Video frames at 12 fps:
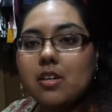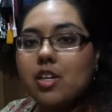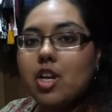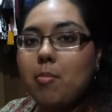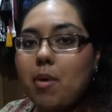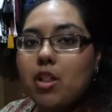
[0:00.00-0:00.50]

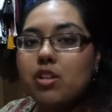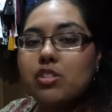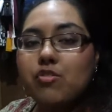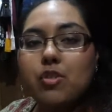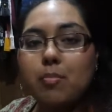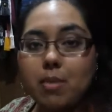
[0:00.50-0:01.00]
nail polish
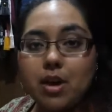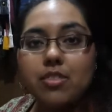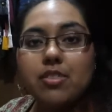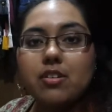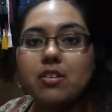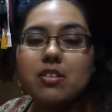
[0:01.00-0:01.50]
of the
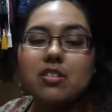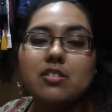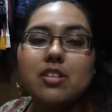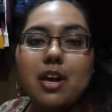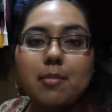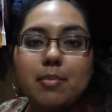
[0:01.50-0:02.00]
month
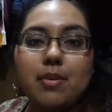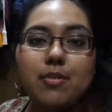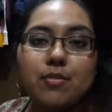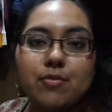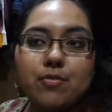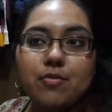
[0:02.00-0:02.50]
type
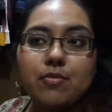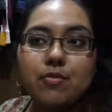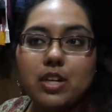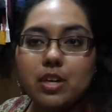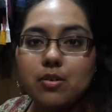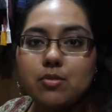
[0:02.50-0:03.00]
of
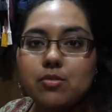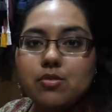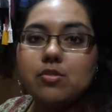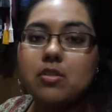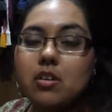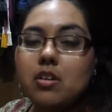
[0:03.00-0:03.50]
videos
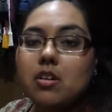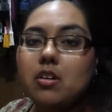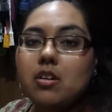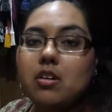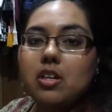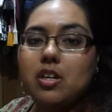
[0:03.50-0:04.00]

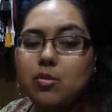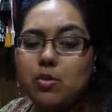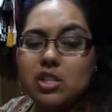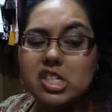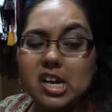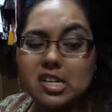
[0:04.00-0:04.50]
in
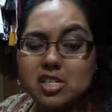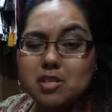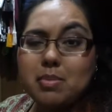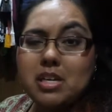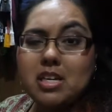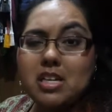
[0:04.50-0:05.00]
which I just
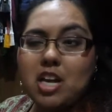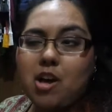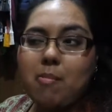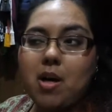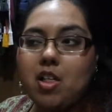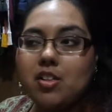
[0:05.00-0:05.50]
pick a nail
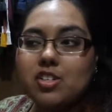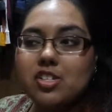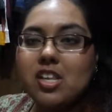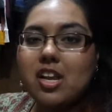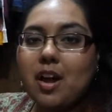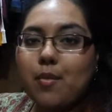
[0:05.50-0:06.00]
polish
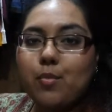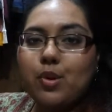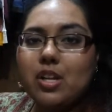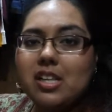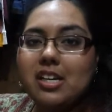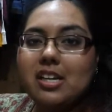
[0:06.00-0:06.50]
that I'm
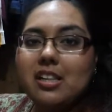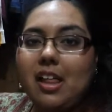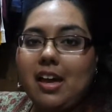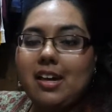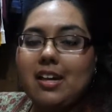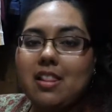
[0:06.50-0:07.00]
really
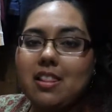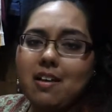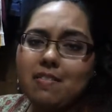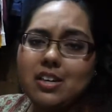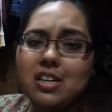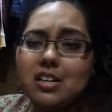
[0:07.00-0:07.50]
like
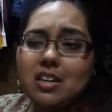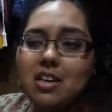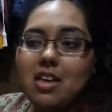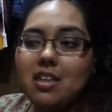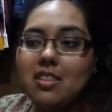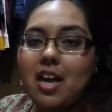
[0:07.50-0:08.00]
loving
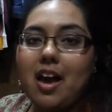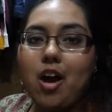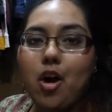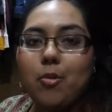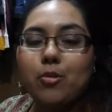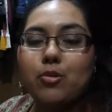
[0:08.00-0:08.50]
that I
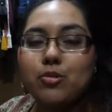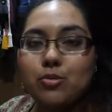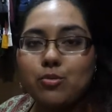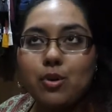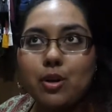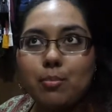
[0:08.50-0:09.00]
almost
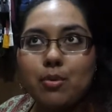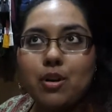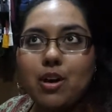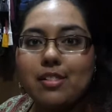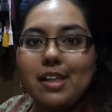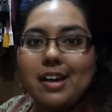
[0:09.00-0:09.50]
want to put
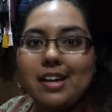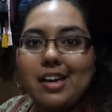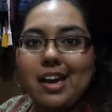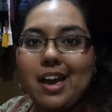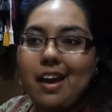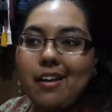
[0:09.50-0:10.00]
on like
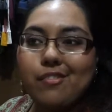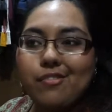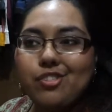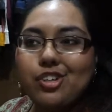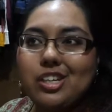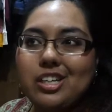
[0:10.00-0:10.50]

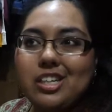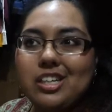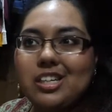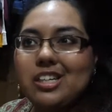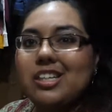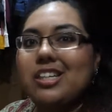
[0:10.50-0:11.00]
every
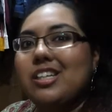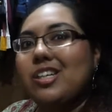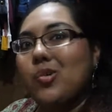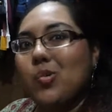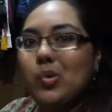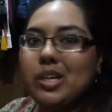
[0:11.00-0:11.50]

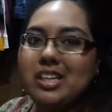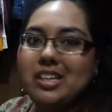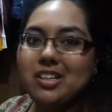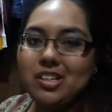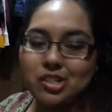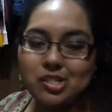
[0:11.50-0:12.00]

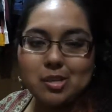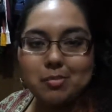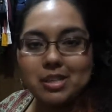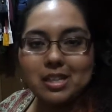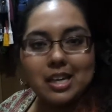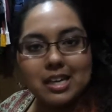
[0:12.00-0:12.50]
week or
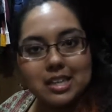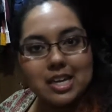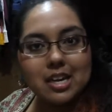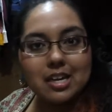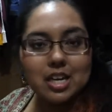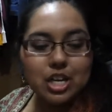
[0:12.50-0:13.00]
something like
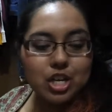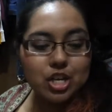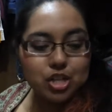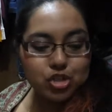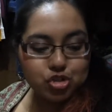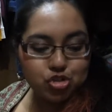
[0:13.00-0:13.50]
that.
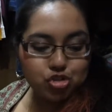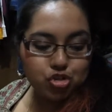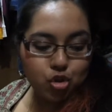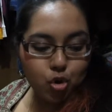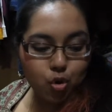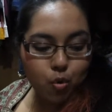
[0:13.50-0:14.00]

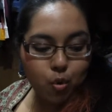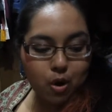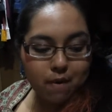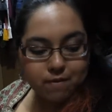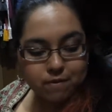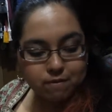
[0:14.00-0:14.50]
So
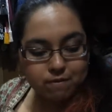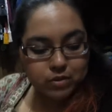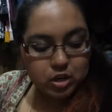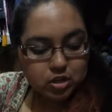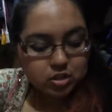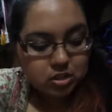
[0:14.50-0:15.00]

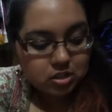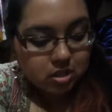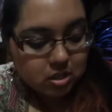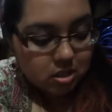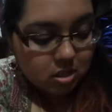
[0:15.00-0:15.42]
first